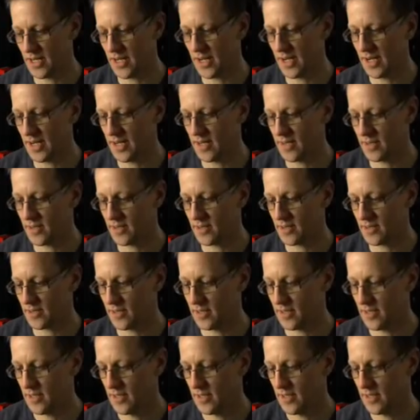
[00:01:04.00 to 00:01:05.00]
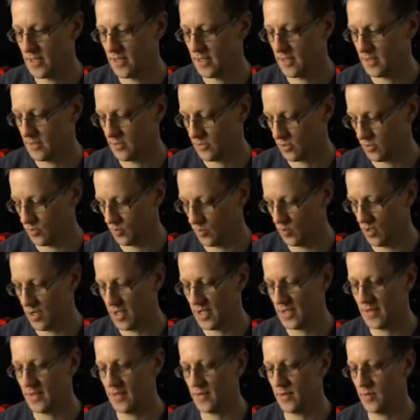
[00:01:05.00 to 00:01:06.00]
in it
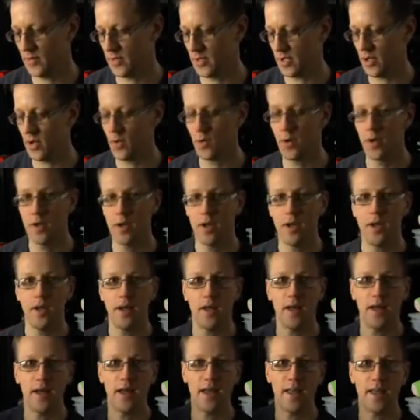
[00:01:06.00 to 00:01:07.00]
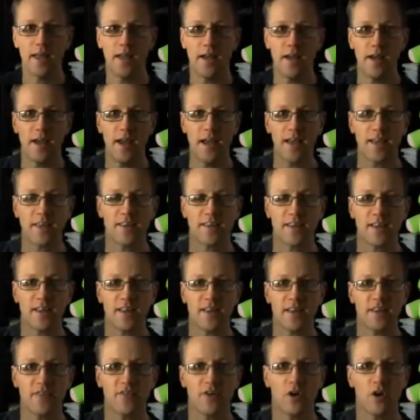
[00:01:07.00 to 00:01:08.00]
somewhere, there we go, a
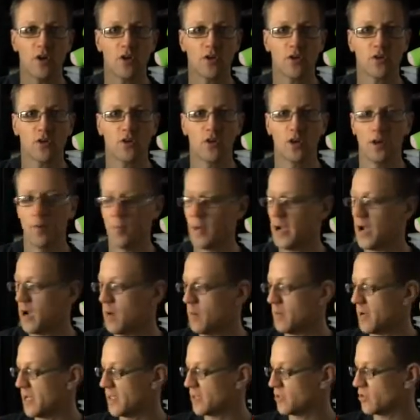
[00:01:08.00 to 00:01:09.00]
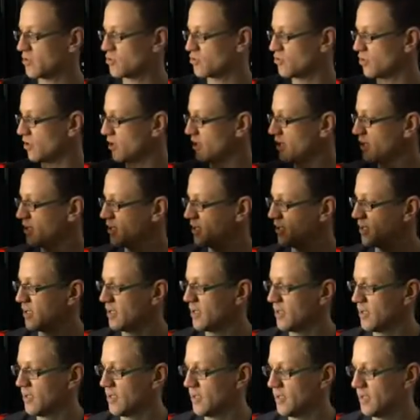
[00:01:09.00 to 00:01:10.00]
extensive article about Mastertronic
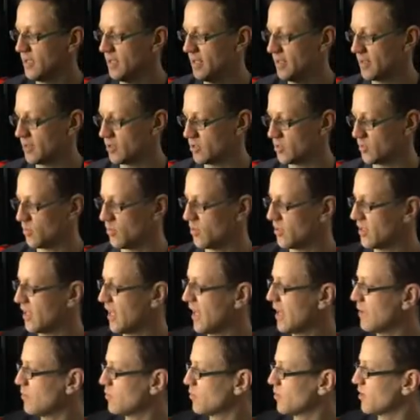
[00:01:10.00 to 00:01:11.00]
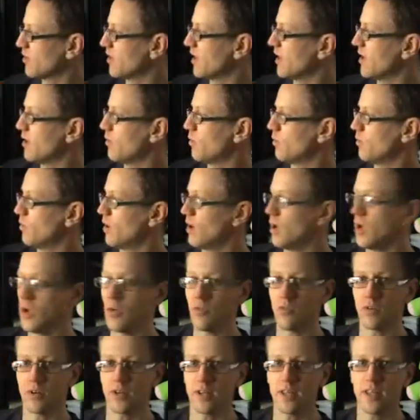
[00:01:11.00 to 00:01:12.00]
and some of the games that they
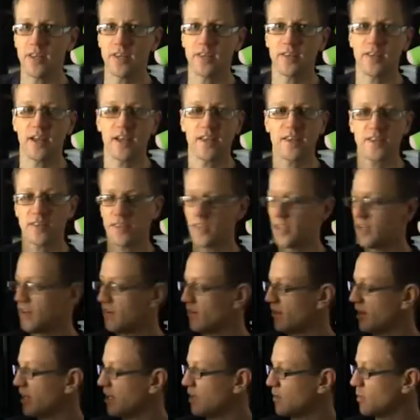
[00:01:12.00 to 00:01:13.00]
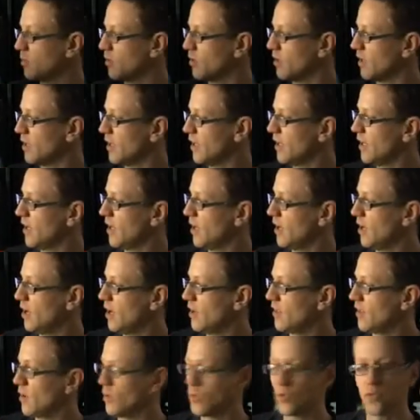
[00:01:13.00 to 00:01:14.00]
released. That's still available.
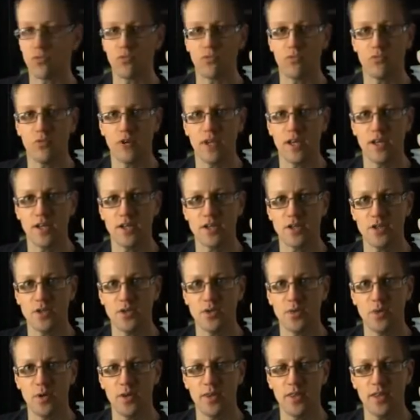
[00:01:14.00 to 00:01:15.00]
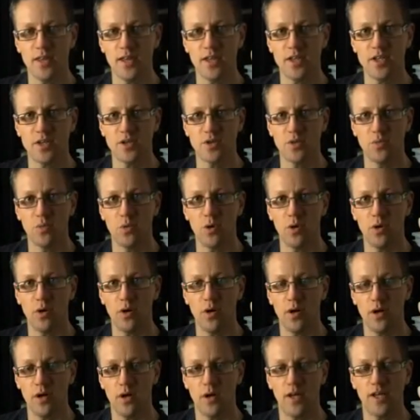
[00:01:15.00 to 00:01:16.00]
That was reissued with issue
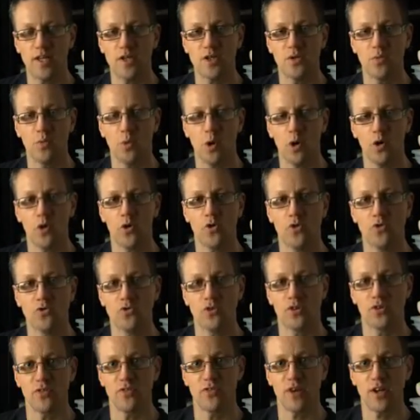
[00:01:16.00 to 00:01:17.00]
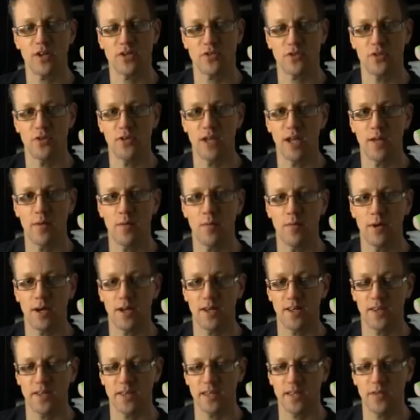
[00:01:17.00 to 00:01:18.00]
100 of Retro Gamer
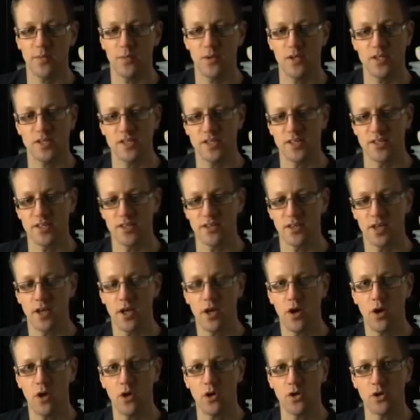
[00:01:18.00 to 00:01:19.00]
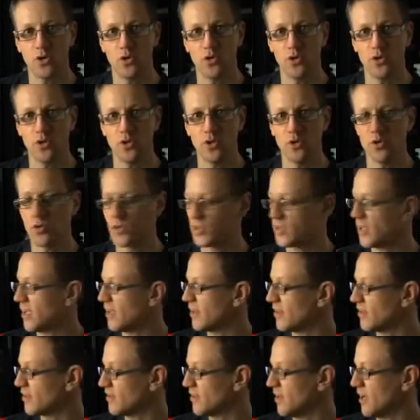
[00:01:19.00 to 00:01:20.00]
magazine, which is on your
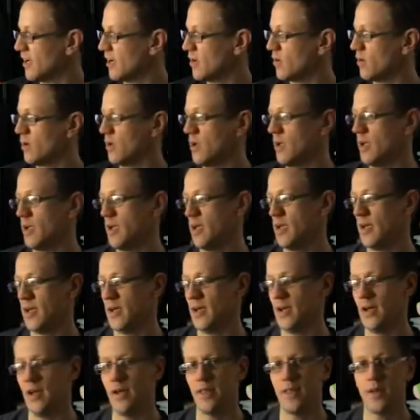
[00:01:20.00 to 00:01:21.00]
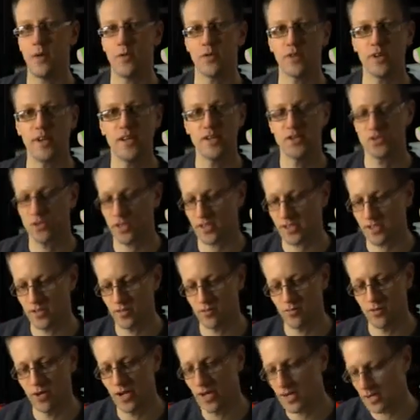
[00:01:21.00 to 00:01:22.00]
newsstands now. That was an
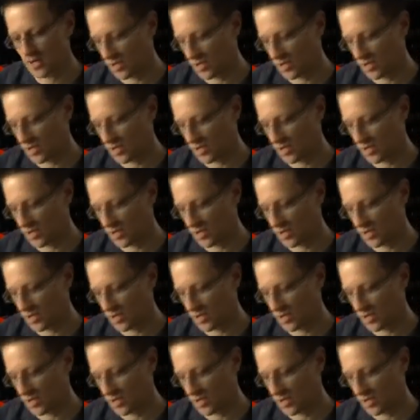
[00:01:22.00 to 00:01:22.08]
interesting read